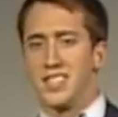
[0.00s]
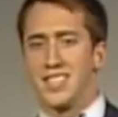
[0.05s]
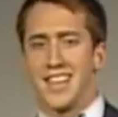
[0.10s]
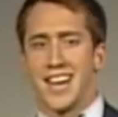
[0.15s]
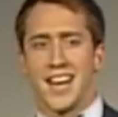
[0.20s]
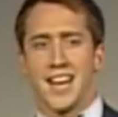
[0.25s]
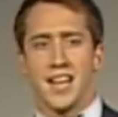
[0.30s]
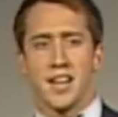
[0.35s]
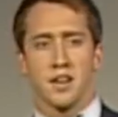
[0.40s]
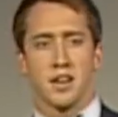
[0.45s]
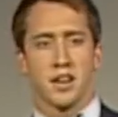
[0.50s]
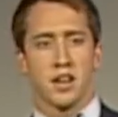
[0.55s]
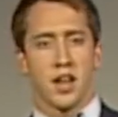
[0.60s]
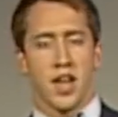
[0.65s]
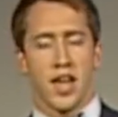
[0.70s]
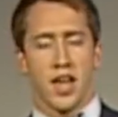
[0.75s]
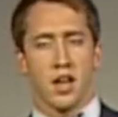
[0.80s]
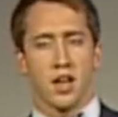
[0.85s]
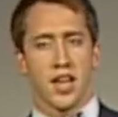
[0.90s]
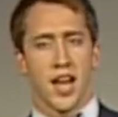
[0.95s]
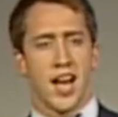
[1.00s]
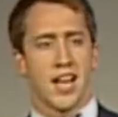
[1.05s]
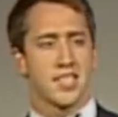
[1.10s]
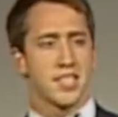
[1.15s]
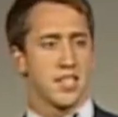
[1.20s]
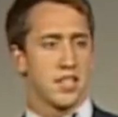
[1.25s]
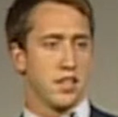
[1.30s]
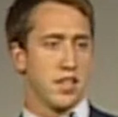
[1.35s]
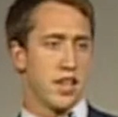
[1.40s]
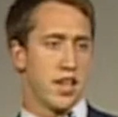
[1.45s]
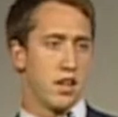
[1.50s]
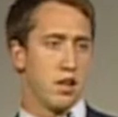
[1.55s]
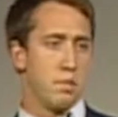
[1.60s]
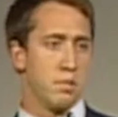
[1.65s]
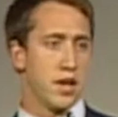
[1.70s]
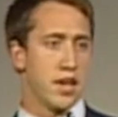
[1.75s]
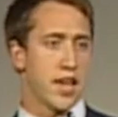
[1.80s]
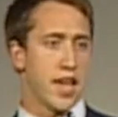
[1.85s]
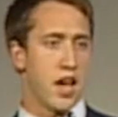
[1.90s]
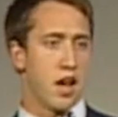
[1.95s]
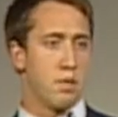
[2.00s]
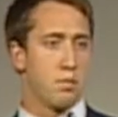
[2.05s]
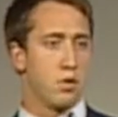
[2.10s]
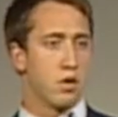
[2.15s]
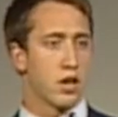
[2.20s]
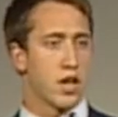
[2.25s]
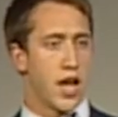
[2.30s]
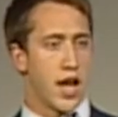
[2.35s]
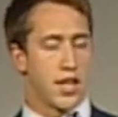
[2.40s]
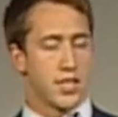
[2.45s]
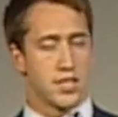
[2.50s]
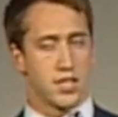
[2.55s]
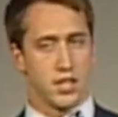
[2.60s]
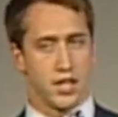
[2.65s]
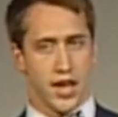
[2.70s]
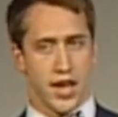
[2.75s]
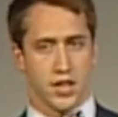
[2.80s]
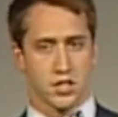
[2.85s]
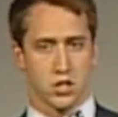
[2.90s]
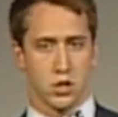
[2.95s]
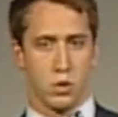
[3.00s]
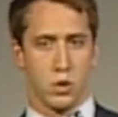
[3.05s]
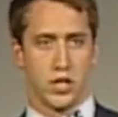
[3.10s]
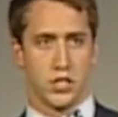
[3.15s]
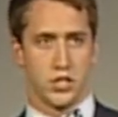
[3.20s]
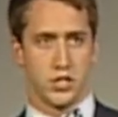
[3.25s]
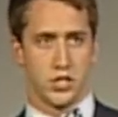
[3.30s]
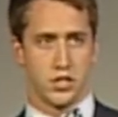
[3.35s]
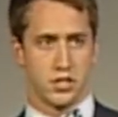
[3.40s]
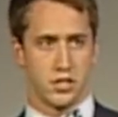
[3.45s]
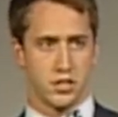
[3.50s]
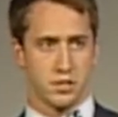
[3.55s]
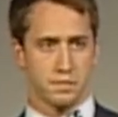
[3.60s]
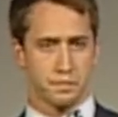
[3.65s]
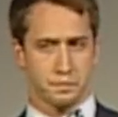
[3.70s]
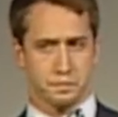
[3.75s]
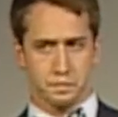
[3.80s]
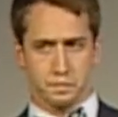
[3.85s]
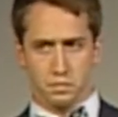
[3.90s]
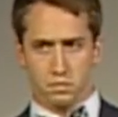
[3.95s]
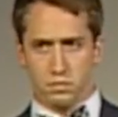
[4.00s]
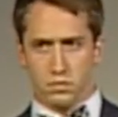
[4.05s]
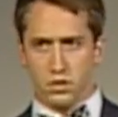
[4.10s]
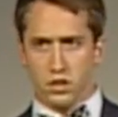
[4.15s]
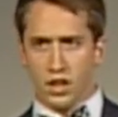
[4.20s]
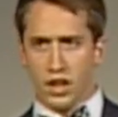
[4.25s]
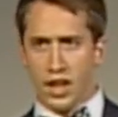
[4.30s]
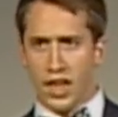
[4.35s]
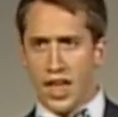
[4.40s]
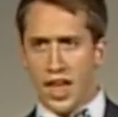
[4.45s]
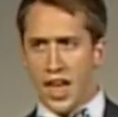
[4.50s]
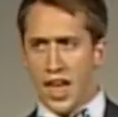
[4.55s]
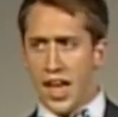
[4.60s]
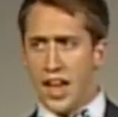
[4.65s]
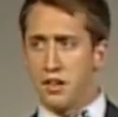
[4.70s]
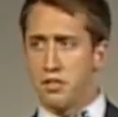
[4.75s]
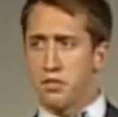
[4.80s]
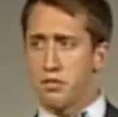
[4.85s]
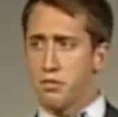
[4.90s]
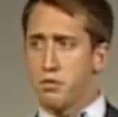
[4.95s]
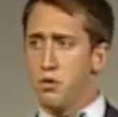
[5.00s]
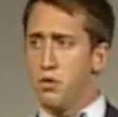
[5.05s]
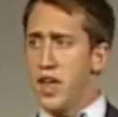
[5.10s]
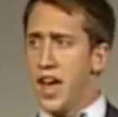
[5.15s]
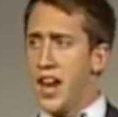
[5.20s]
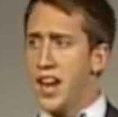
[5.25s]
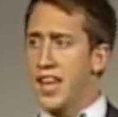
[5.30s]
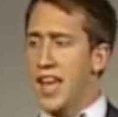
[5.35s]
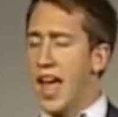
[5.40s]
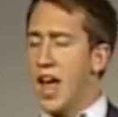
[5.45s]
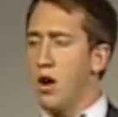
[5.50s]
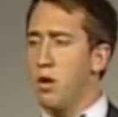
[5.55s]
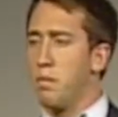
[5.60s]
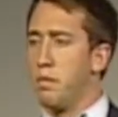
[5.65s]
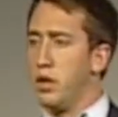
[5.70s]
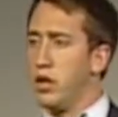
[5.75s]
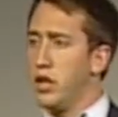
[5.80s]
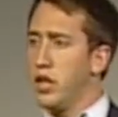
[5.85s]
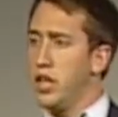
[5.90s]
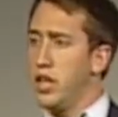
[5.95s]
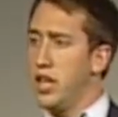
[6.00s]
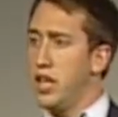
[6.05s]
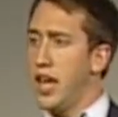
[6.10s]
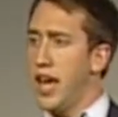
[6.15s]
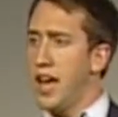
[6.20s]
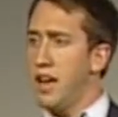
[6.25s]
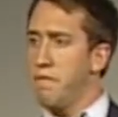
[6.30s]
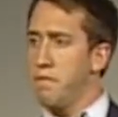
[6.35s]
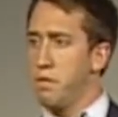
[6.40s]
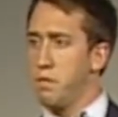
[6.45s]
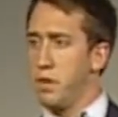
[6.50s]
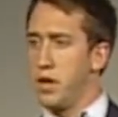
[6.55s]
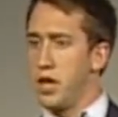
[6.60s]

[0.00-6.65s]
Don constantly held me accountable, constantly asked questions. And through that accountability he had for